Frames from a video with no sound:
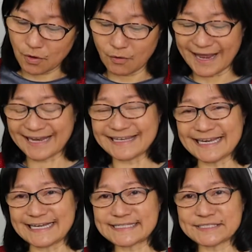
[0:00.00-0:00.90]
or at
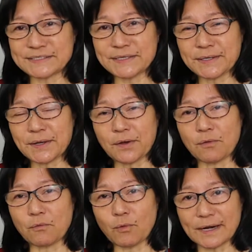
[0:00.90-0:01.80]
least
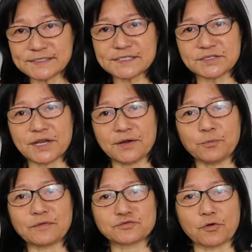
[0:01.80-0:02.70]
once a year
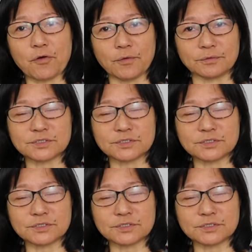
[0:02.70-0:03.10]
withdrawal.